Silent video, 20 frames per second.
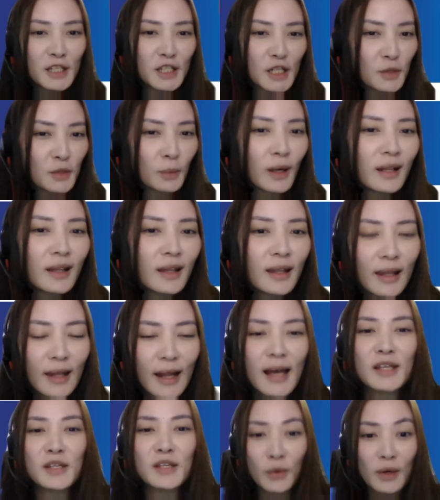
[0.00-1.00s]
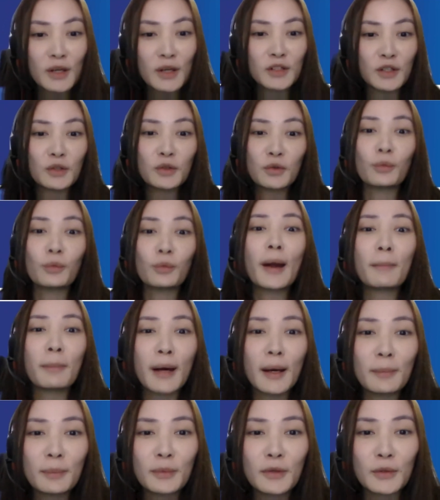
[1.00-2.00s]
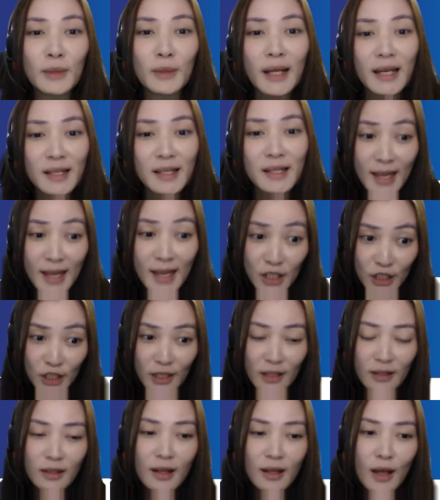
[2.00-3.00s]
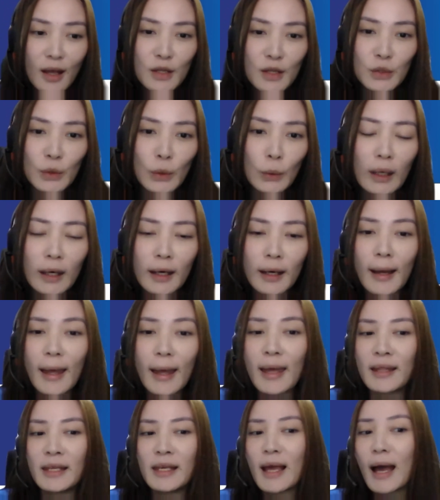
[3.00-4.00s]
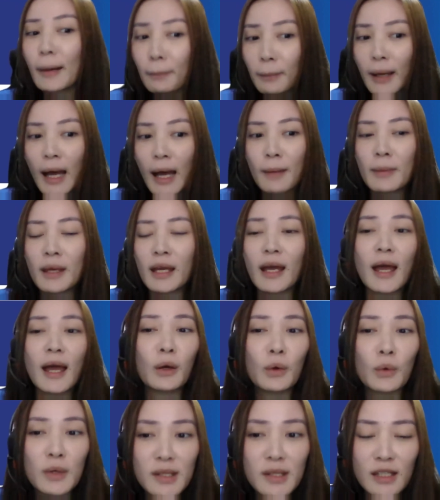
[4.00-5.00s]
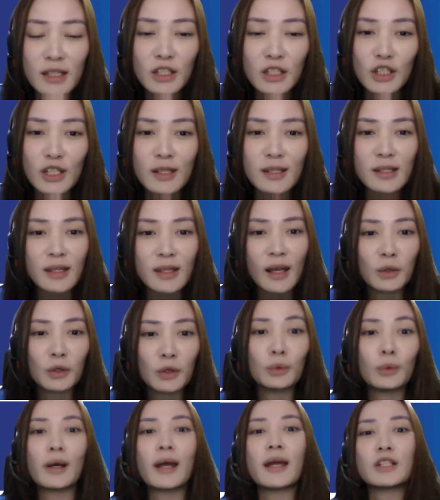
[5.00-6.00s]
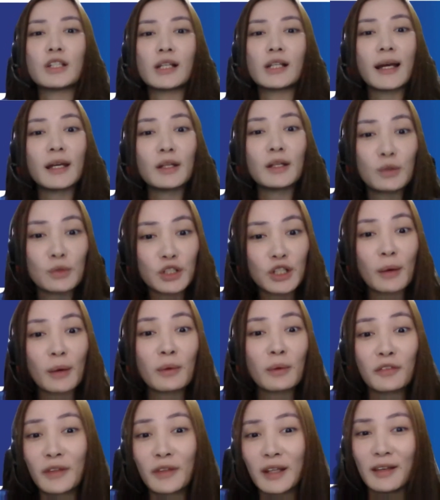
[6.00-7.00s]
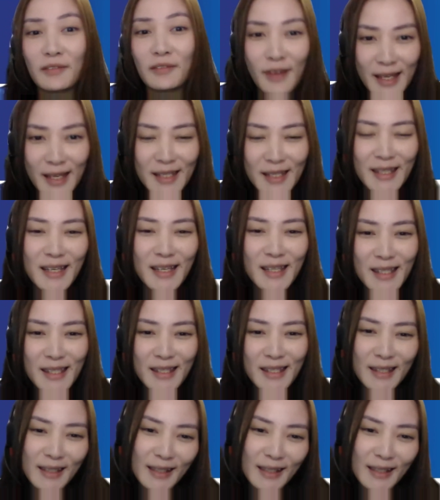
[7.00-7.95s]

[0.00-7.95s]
just one last question to wrap up tonight's session. So any upcoming acquisitions that you would actually like to share with the investors?